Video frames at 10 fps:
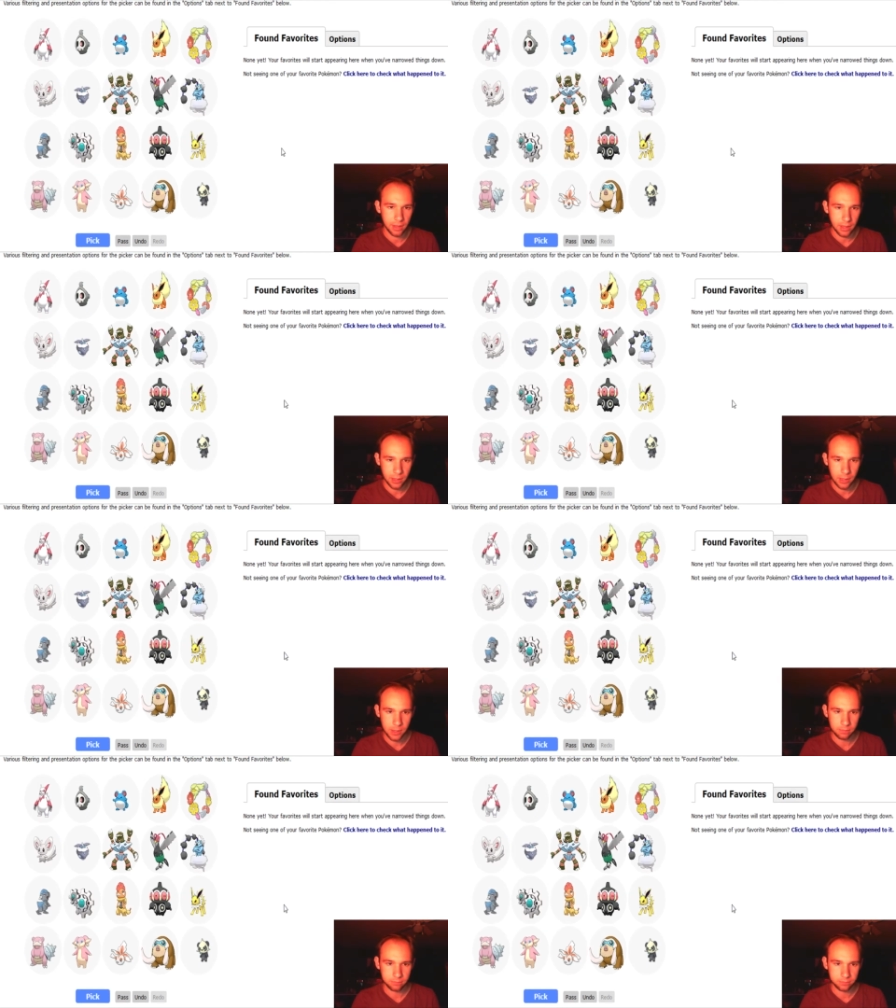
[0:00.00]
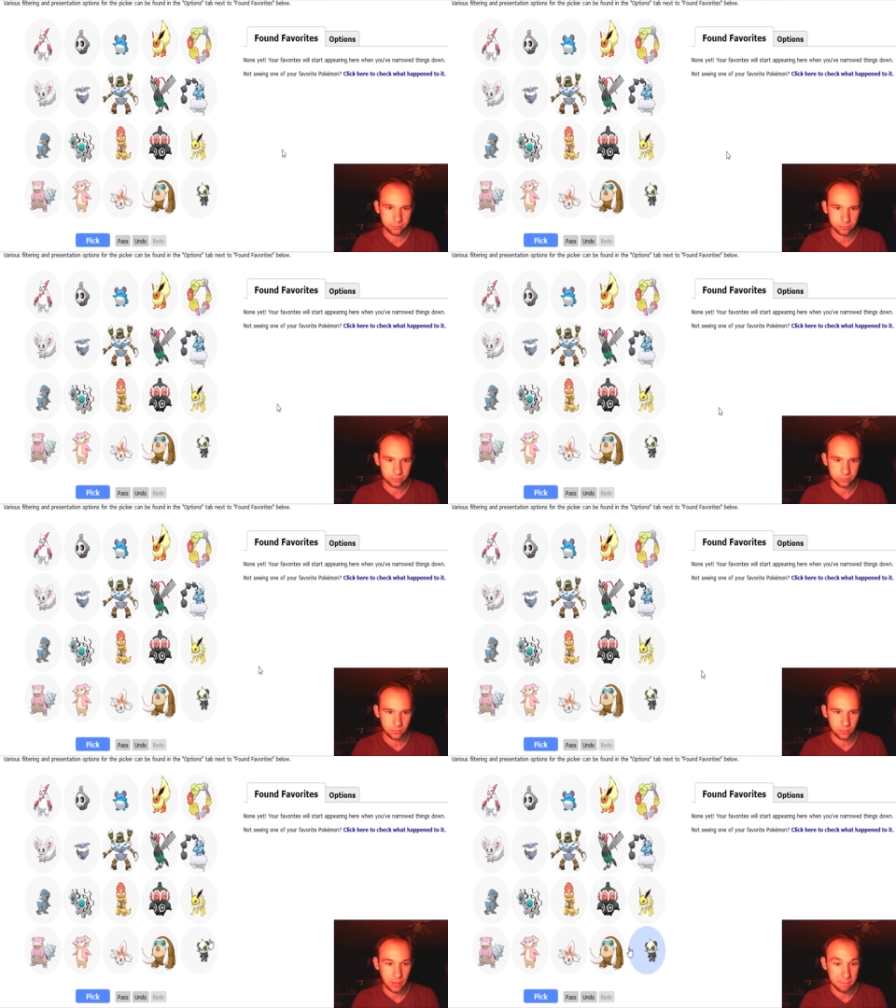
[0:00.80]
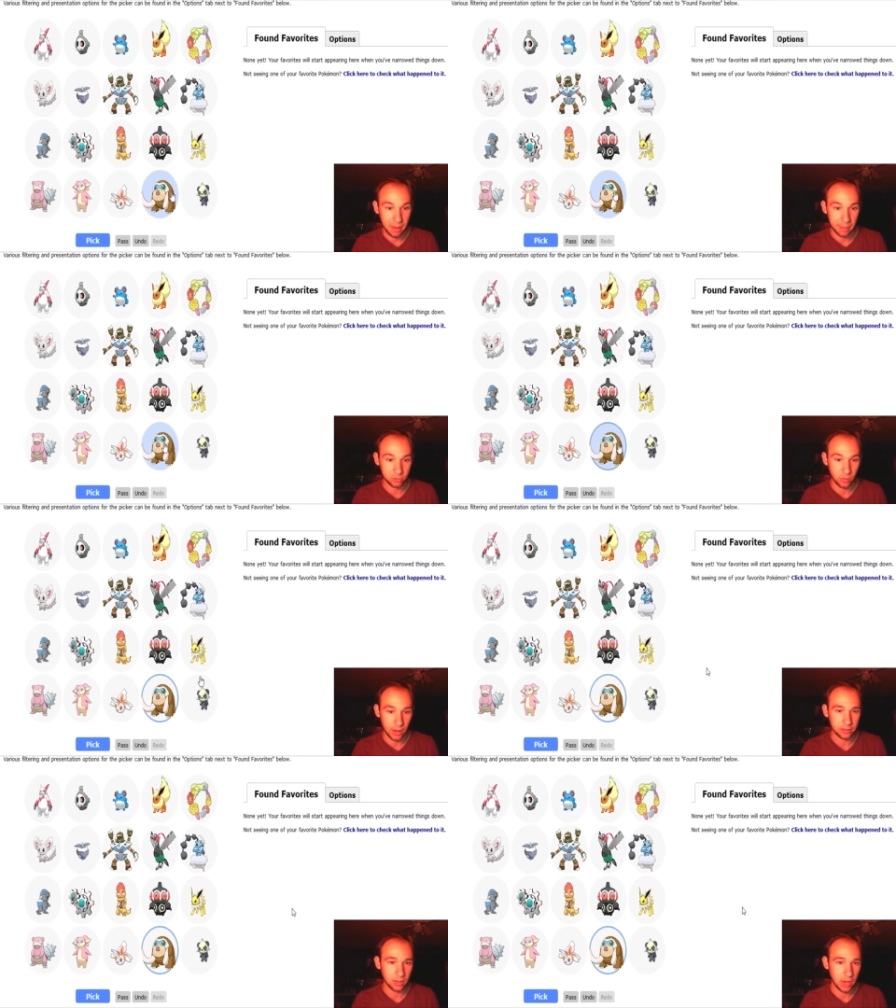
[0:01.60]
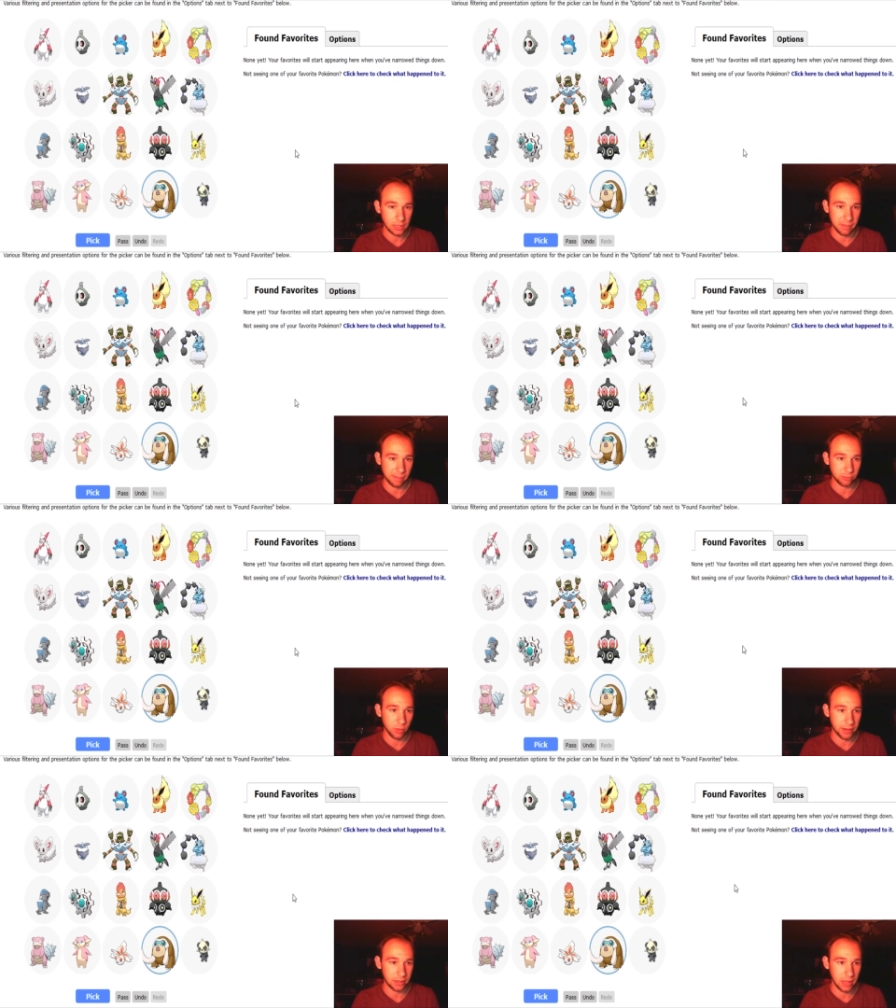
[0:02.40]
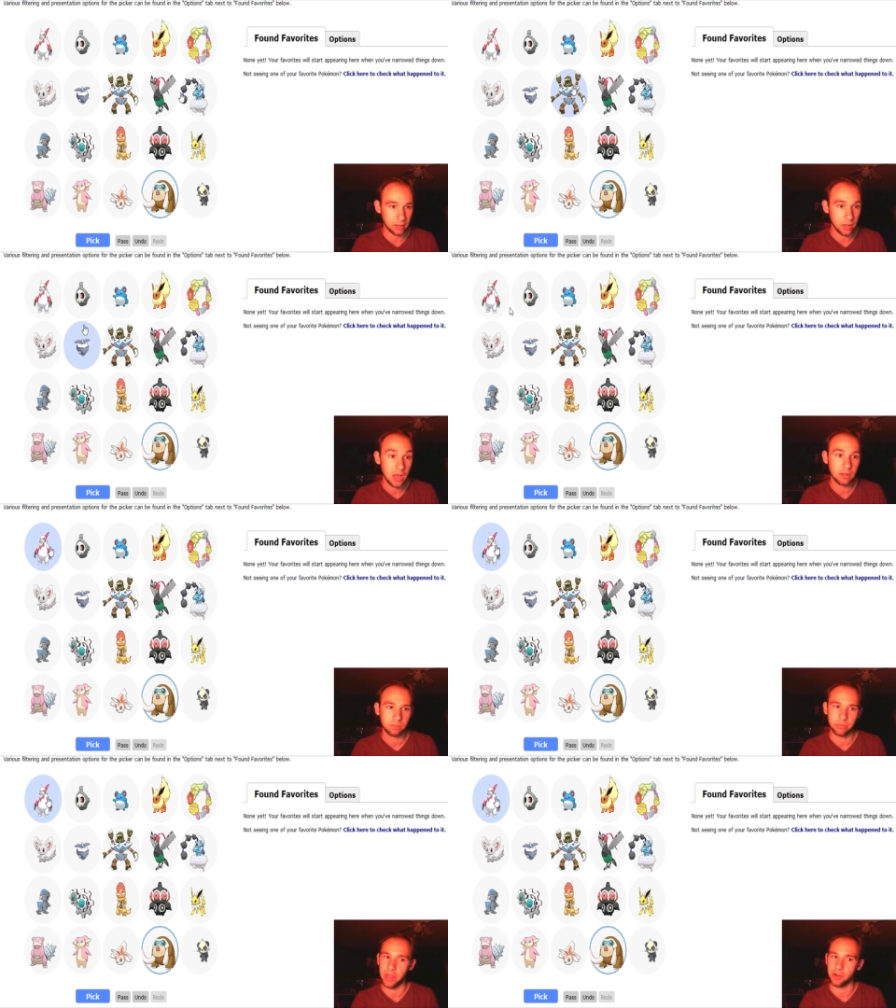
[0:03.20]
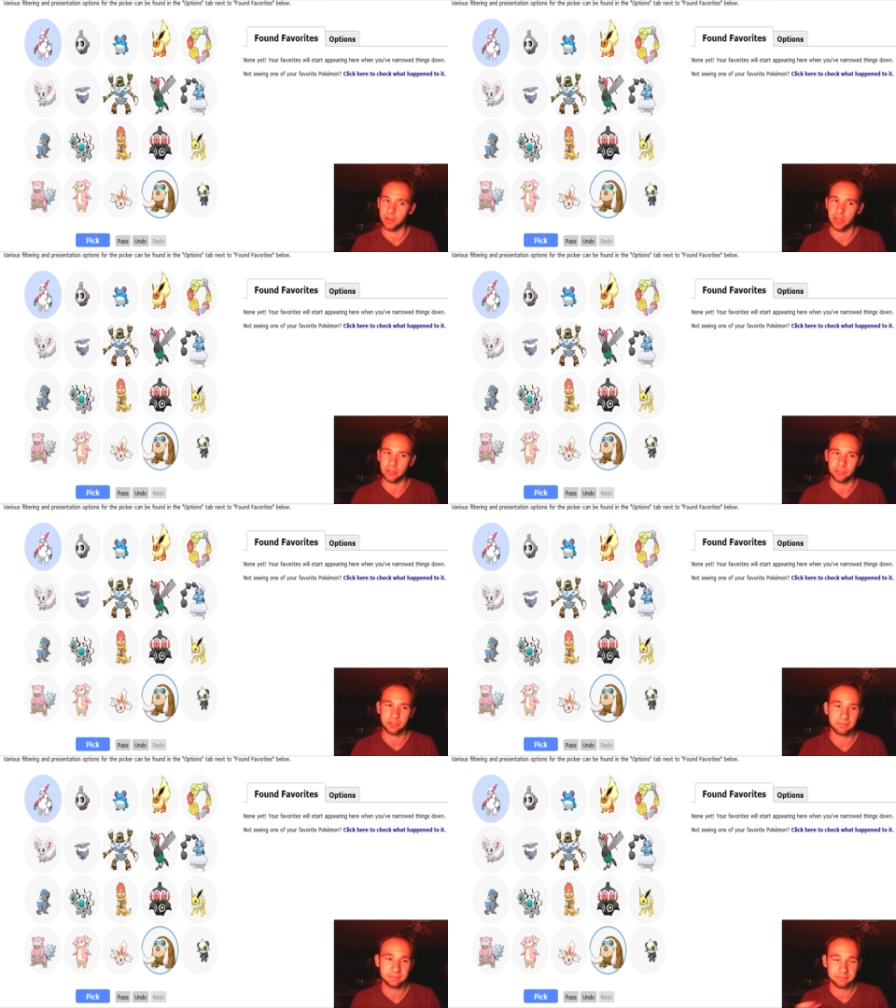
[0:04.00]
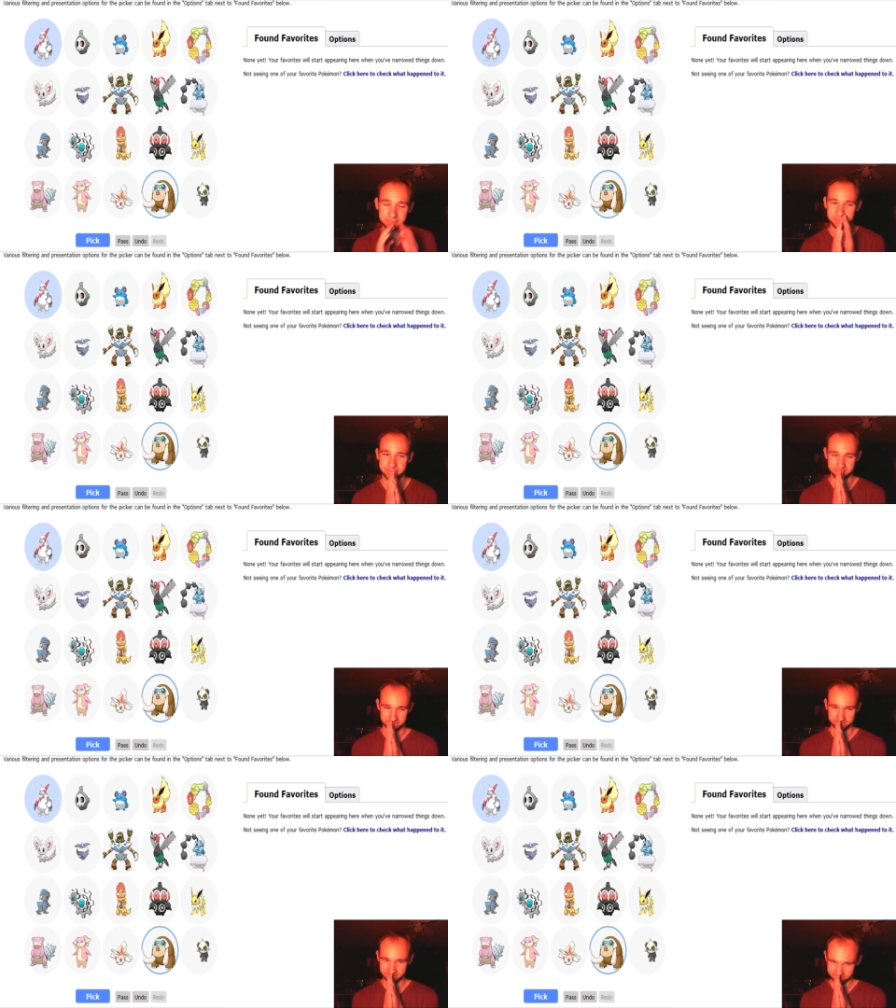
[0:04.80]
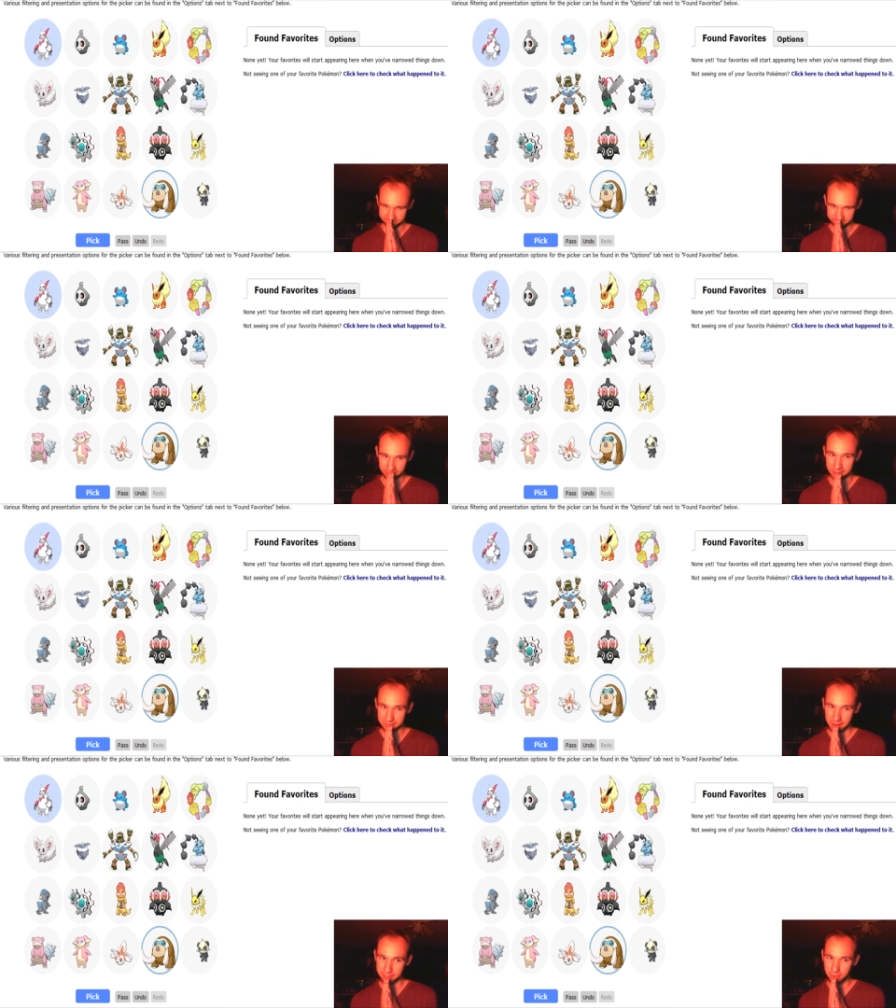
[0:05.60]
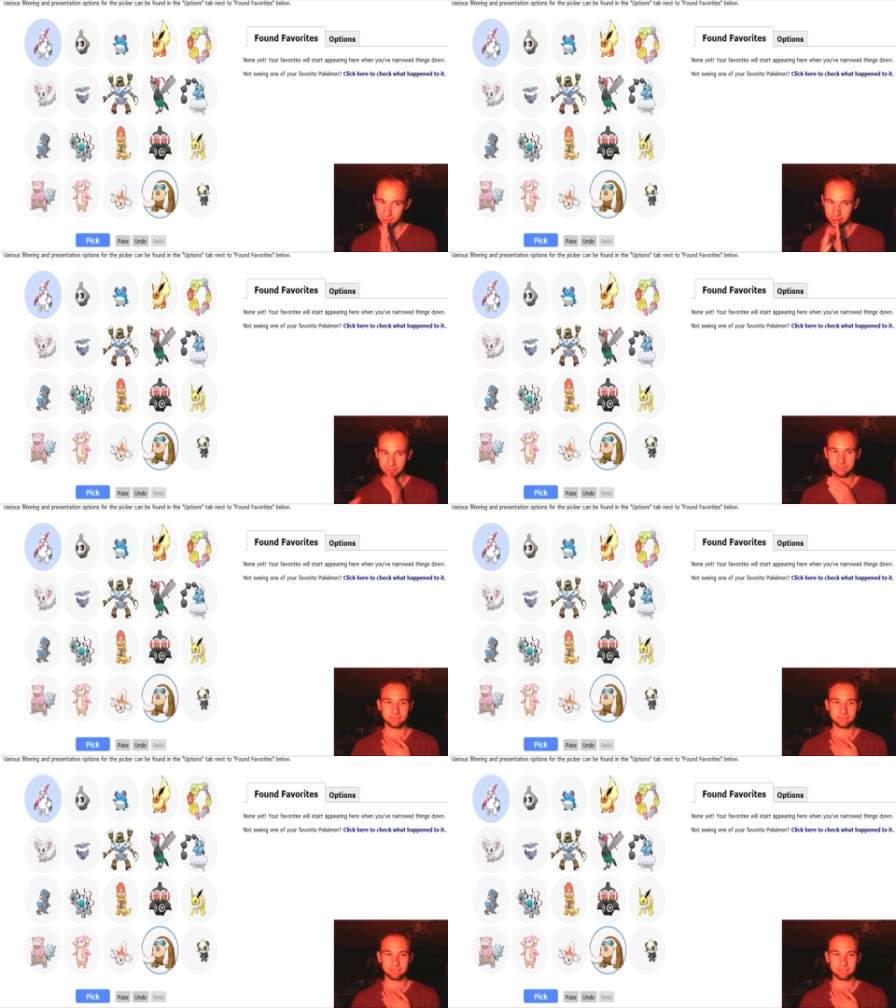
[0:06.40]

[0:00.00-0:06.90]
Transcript: Um, Mamoswine. I like Mamoswine a lot. There he is. There's my boy.